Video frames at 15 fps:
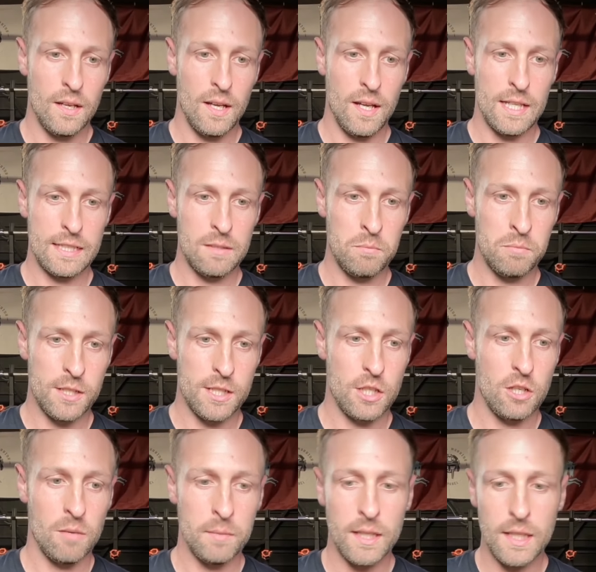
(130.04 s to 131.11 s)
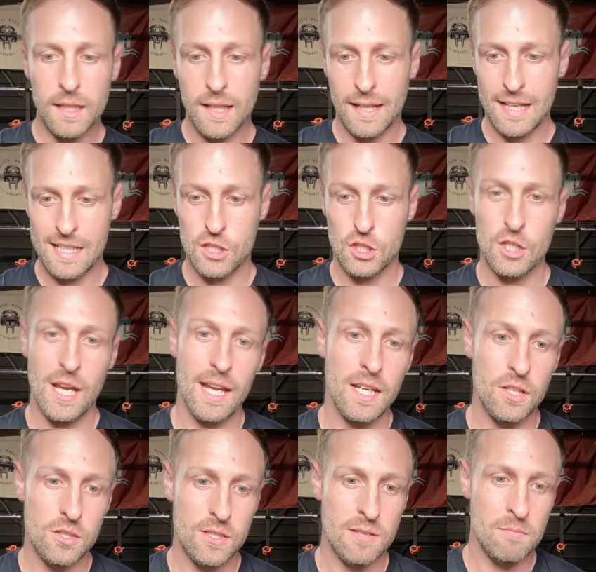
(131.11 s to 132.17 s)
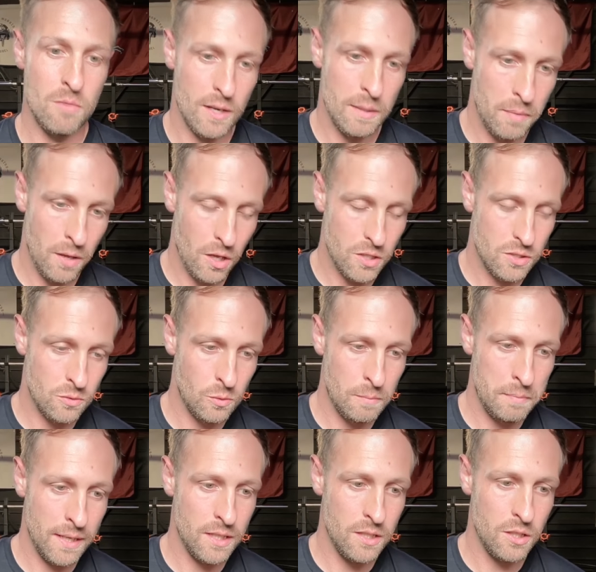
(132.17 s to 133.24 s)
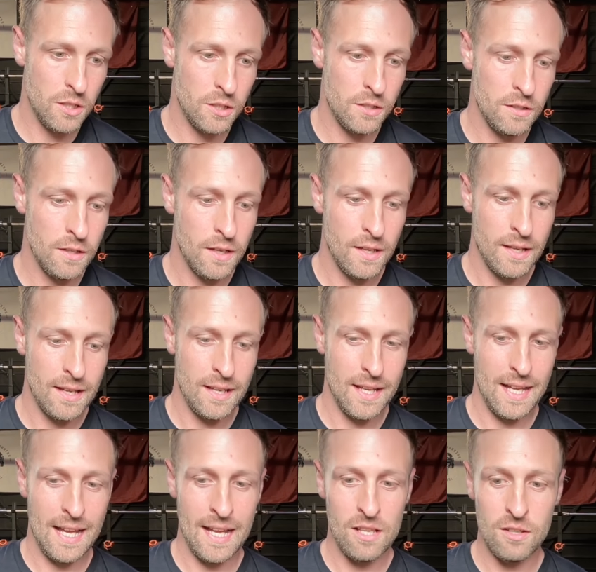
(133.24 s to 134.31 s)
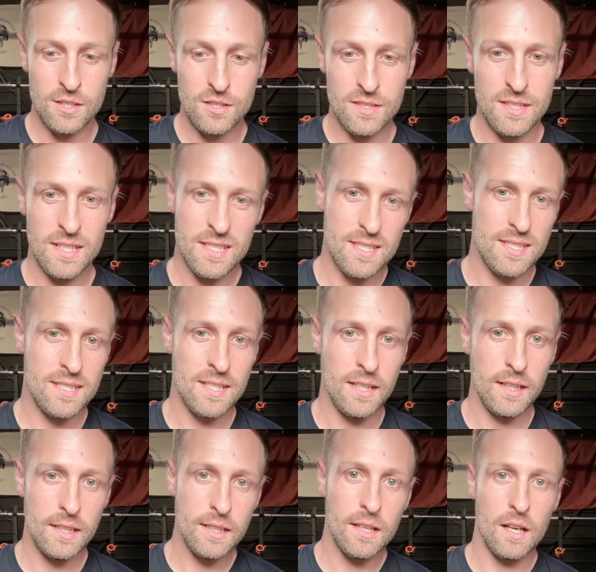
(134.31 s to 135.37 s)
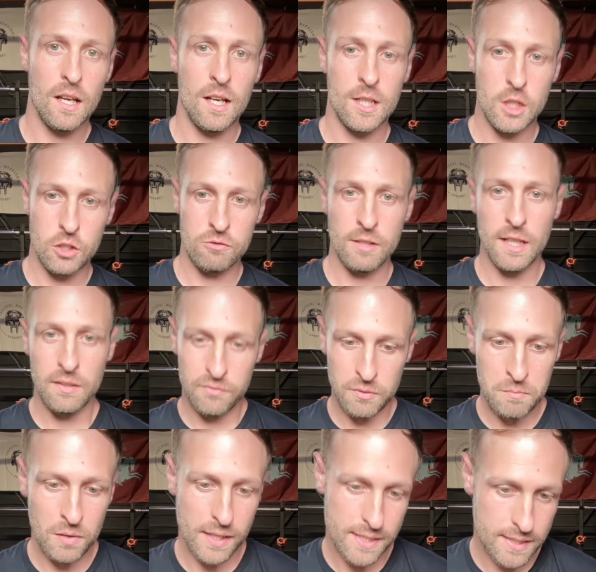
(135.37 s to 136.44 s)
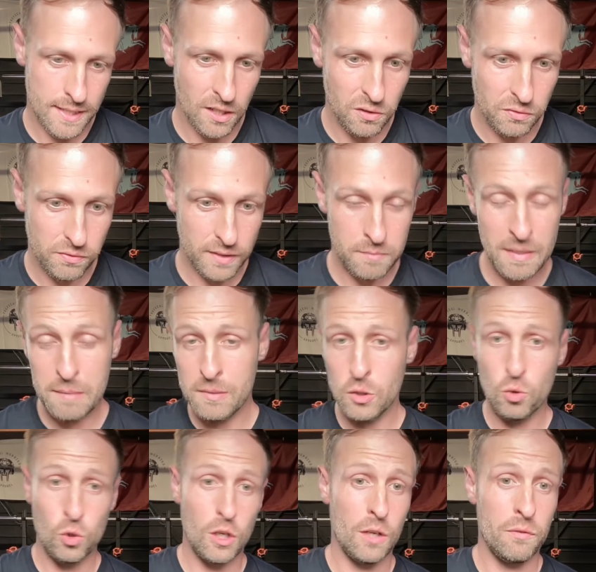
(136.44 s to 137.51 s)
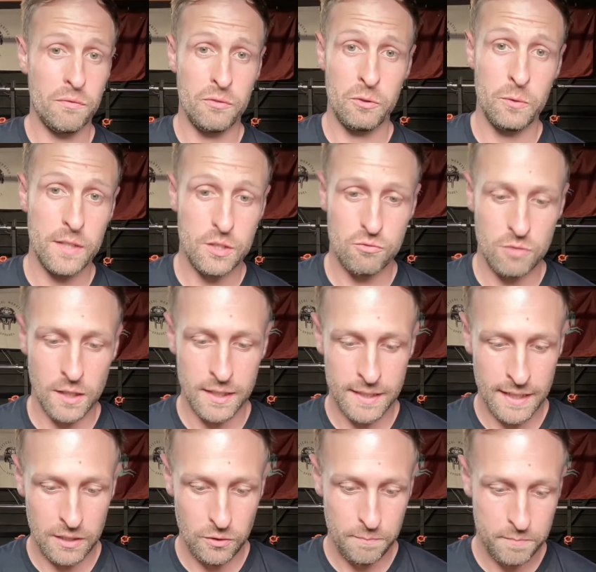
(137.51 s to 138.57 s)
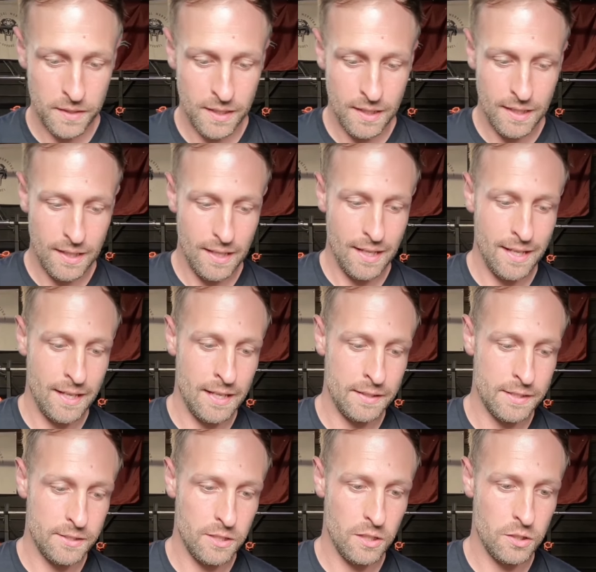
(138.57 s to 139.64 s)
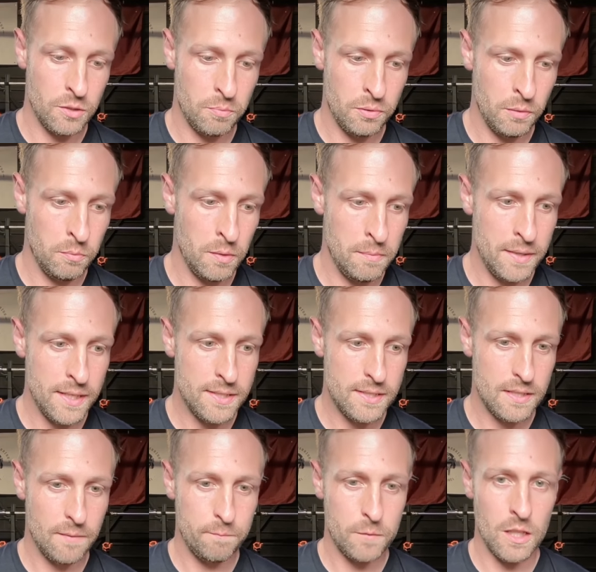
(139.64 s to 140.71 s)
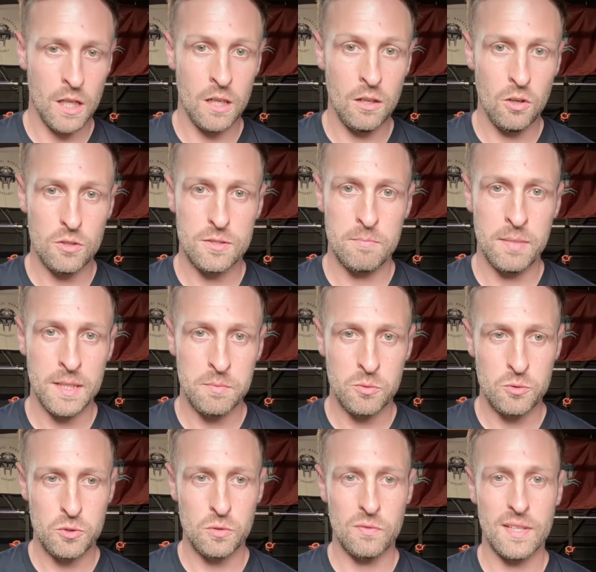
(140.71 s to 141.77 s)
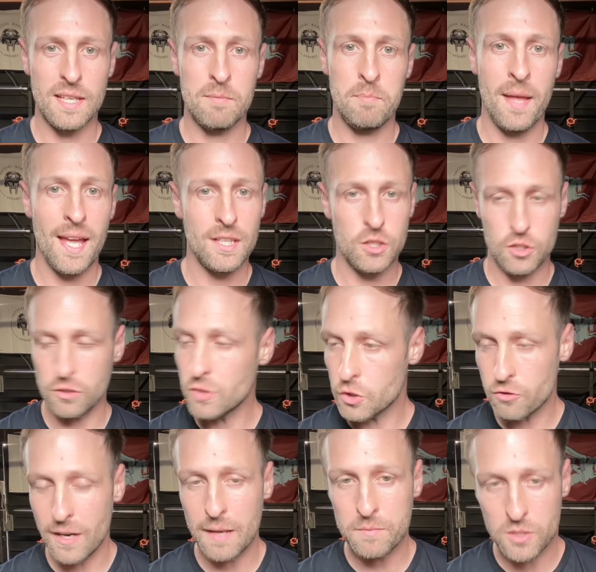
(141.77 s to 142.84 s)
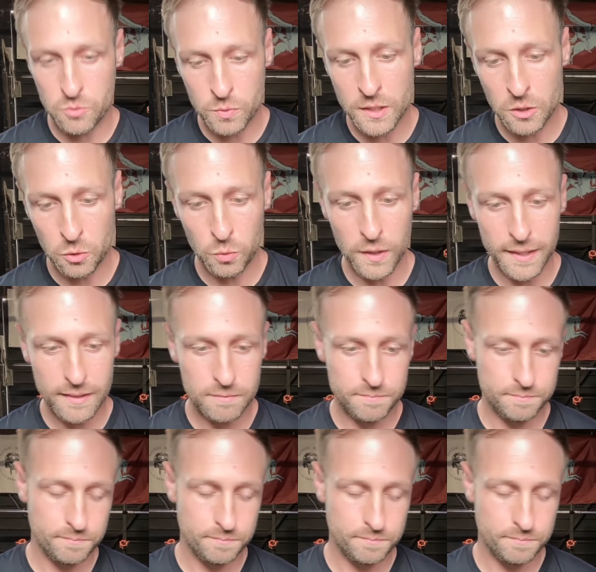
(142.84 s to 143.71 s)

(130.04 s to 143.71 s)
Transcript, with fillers: Uh, the British Army had changed, in my personal opinion, and I just didn't see a career for myself. And maybe you're going through this right now. And the problem is, a lot of people sort of get pension trapped, as we call it.